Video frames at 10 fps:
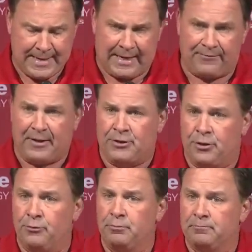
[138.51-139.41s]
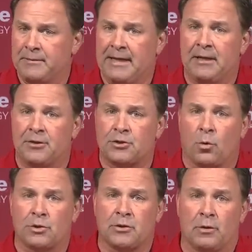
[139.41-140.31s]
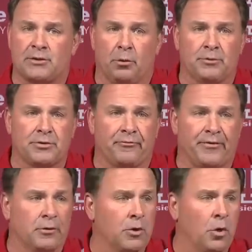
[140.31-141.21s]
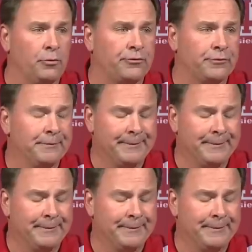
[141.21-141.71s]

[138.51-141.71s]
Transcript: if they do get in the score zone, it's home to some field goals.